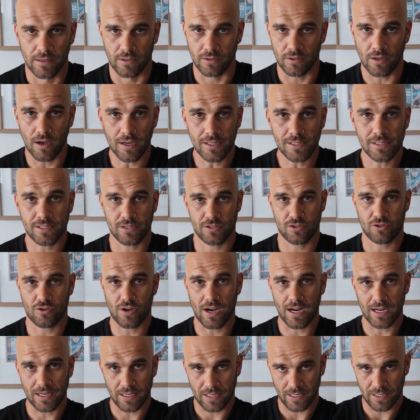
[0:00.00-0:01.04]
Nice
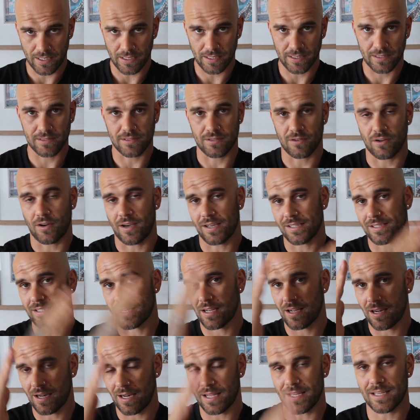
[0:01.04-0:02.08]
straight legs, nice
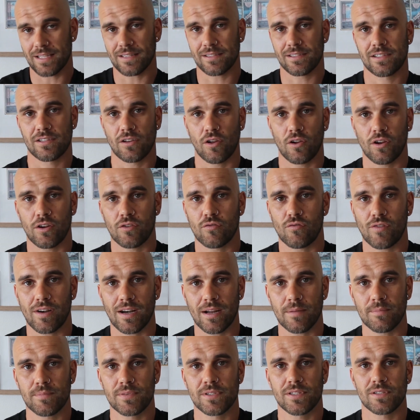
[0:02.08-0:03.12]
clean solid
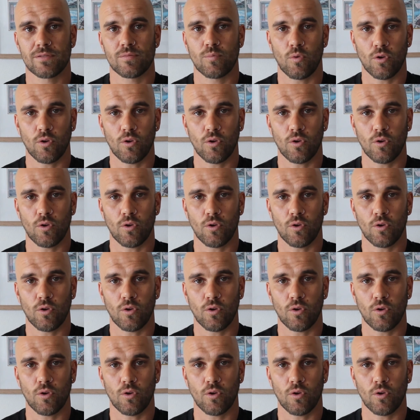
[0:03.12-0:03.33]
reps,